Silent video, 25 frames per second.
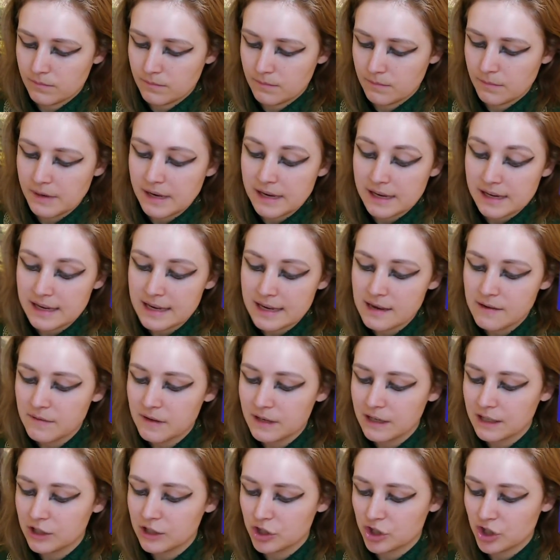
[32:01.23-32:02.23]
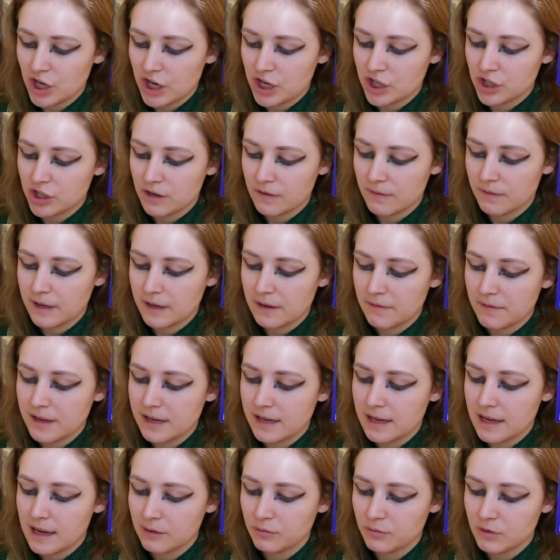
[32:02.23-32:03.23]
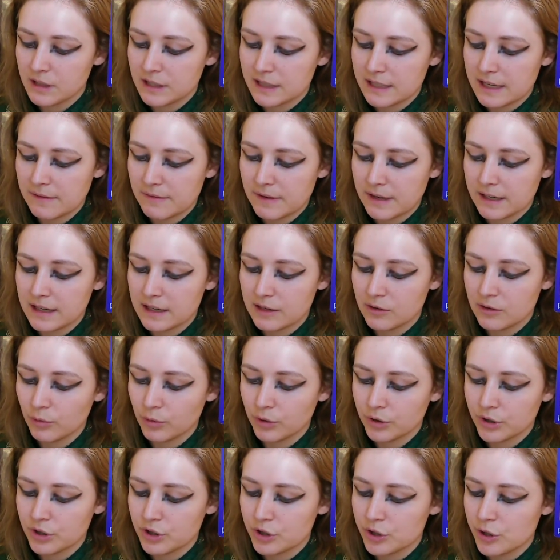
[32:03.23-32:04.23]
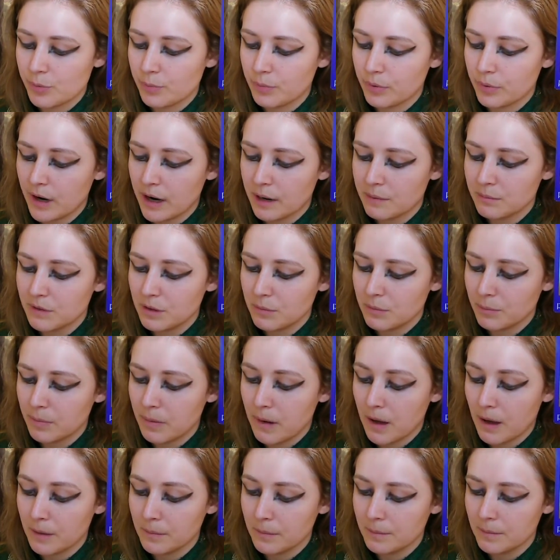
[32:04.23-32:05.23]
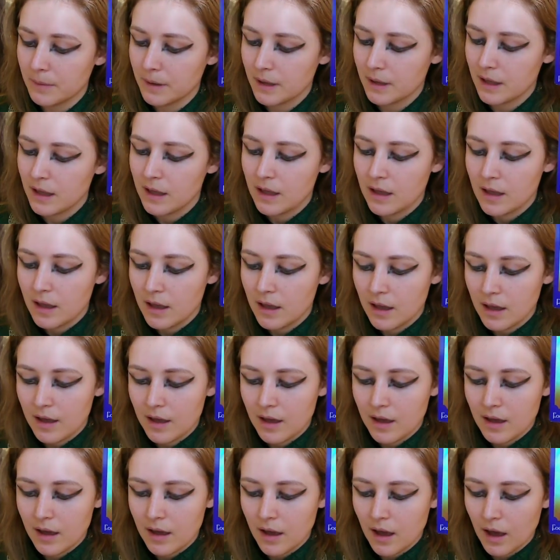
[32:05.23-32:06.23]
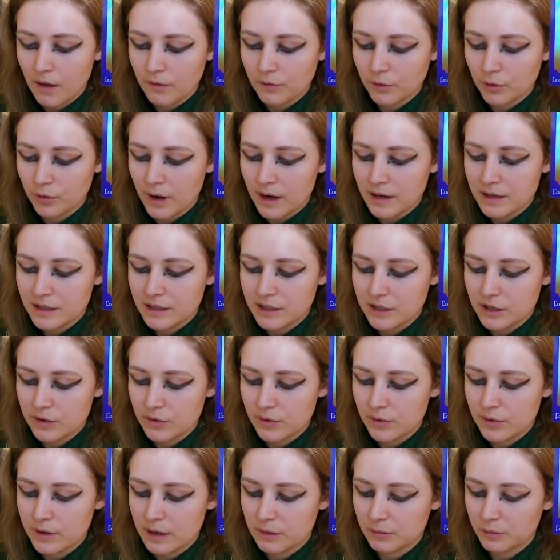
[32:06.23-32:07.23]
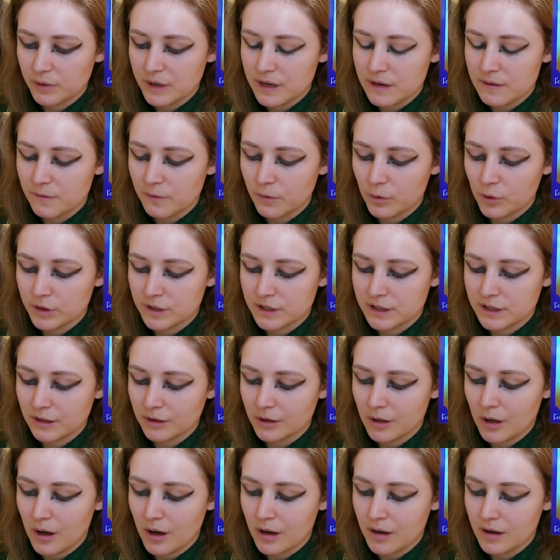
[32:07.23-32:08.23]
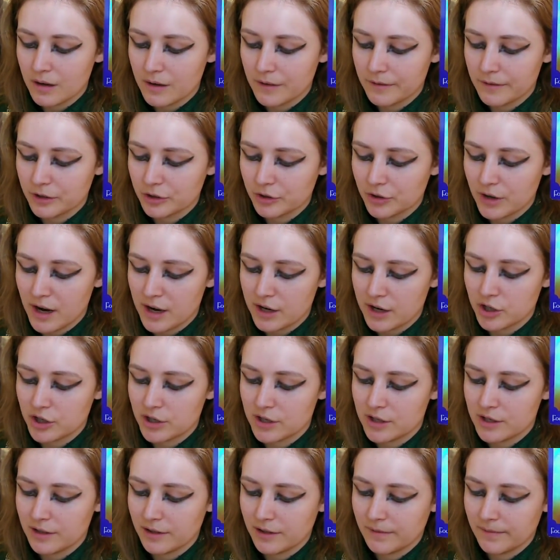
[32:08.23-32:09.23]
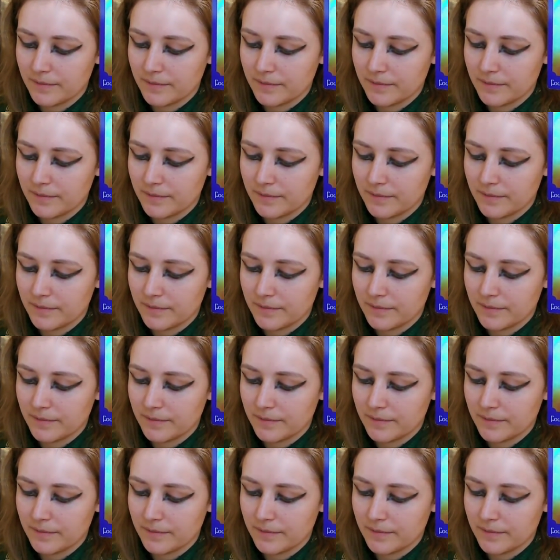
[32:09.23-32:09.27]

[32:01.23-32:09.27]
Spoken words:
be an even exchange of giving and receiving in order to prime the pump of gratitude and reinforce the law of attraction.